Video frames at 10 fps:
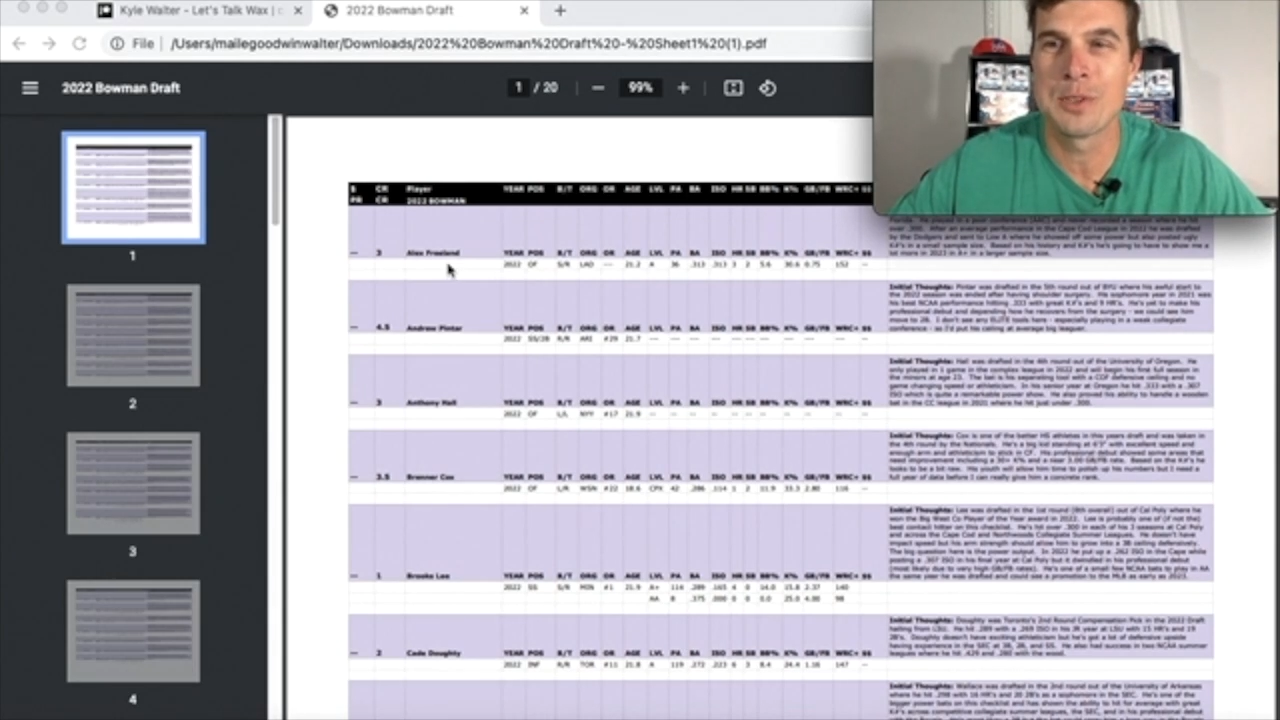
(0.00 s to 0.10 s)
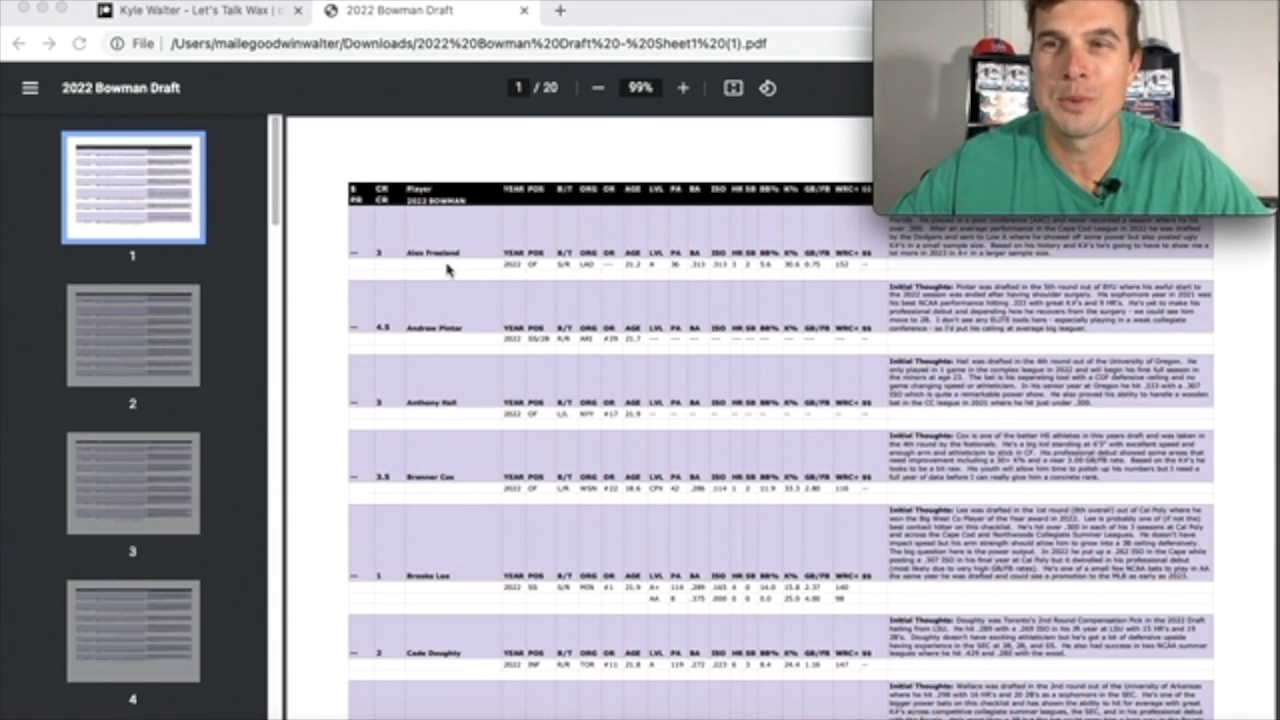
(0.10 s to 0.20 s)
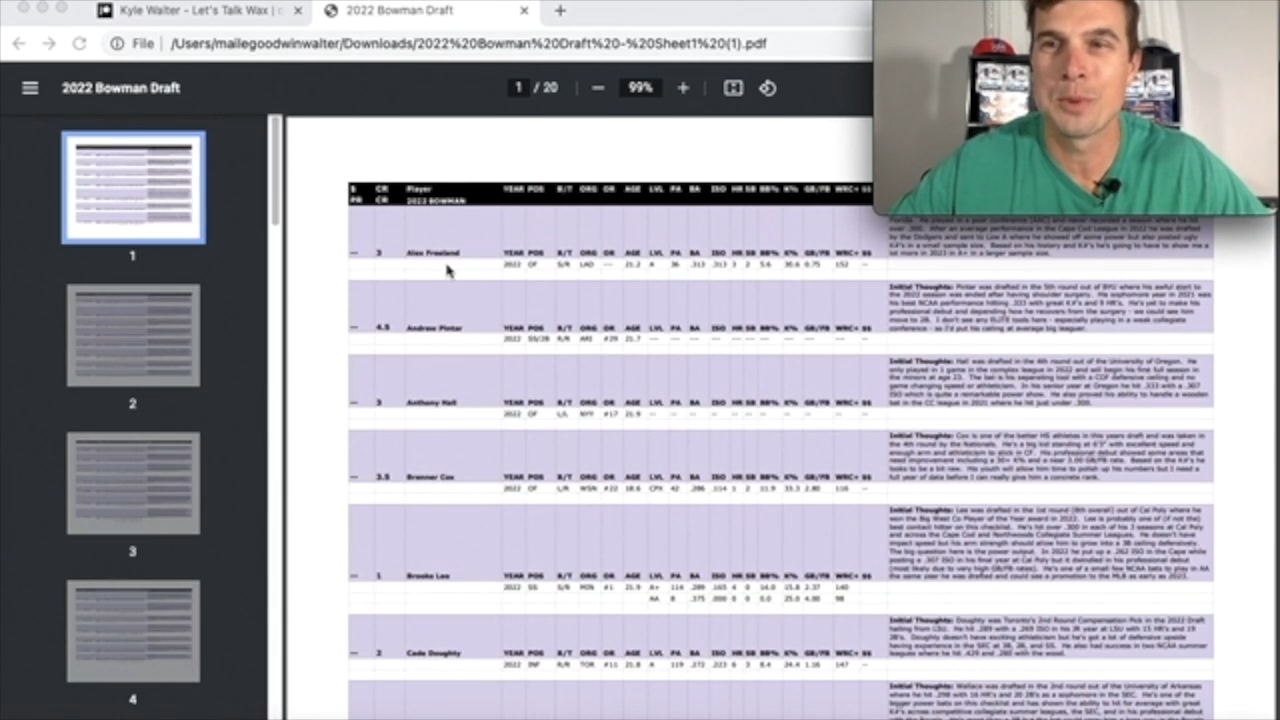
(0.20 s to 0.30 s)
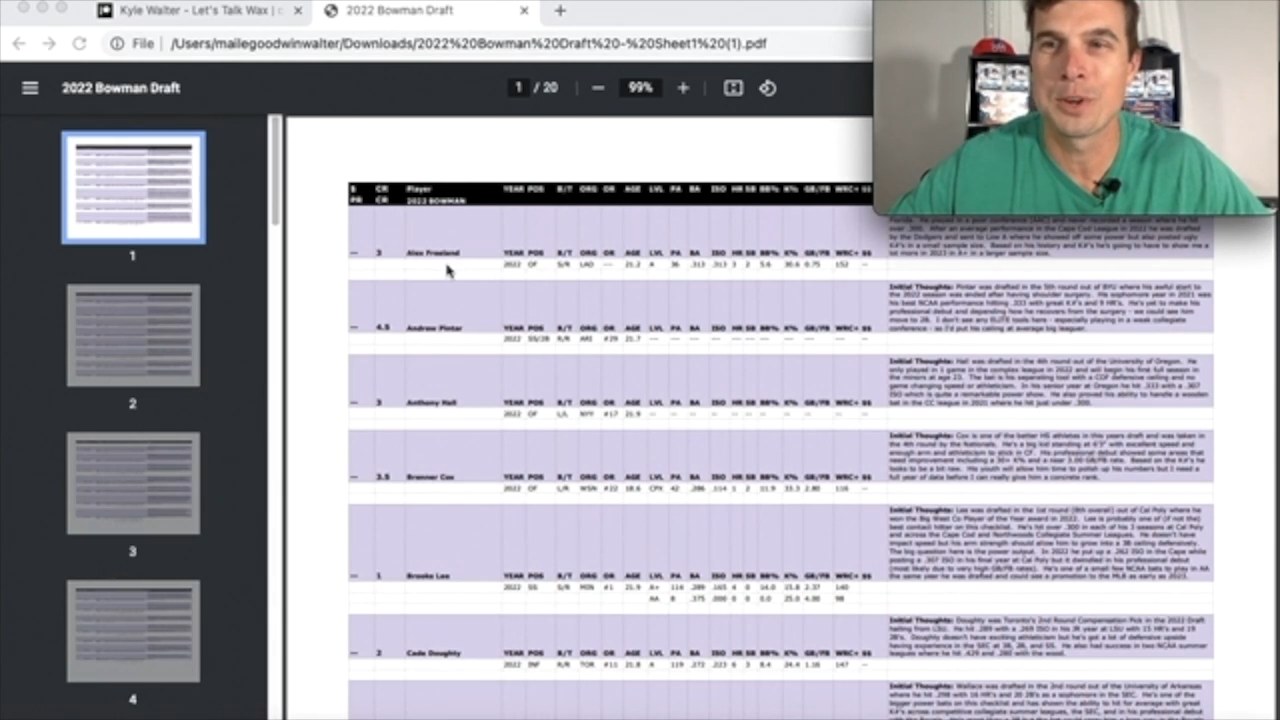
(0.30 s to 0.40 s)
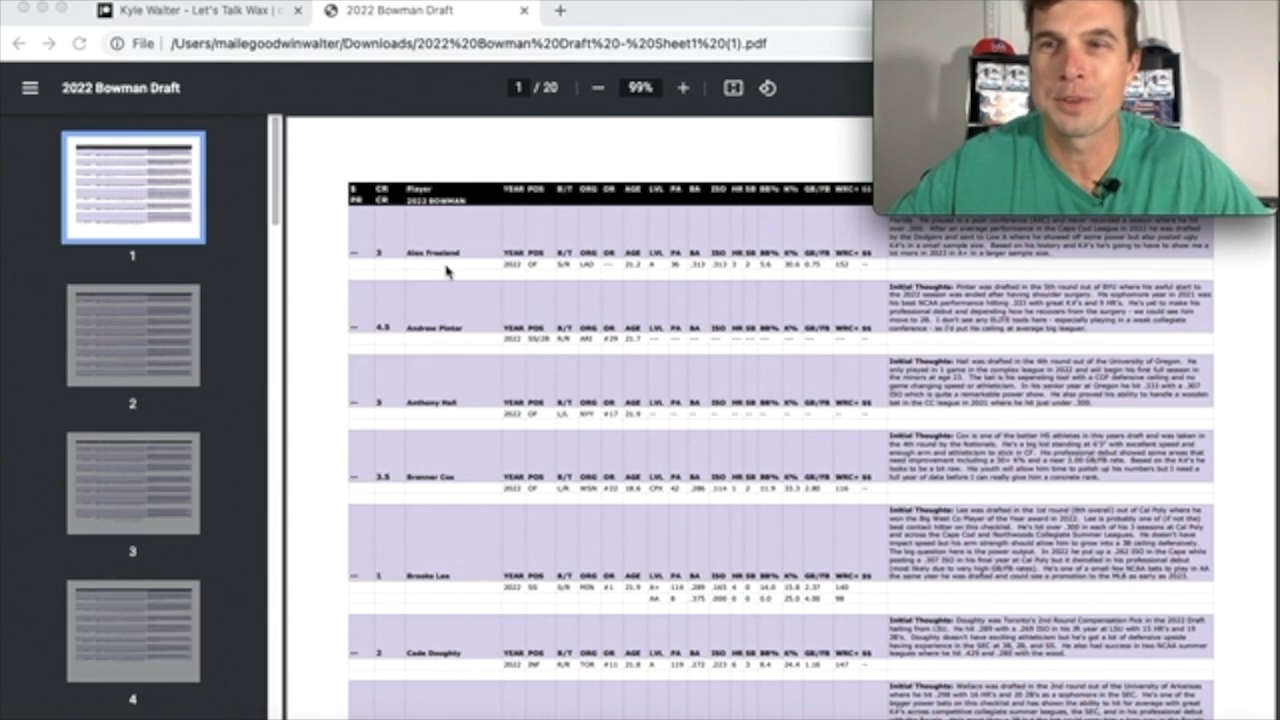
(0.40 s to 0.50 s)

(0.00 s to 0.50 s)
the work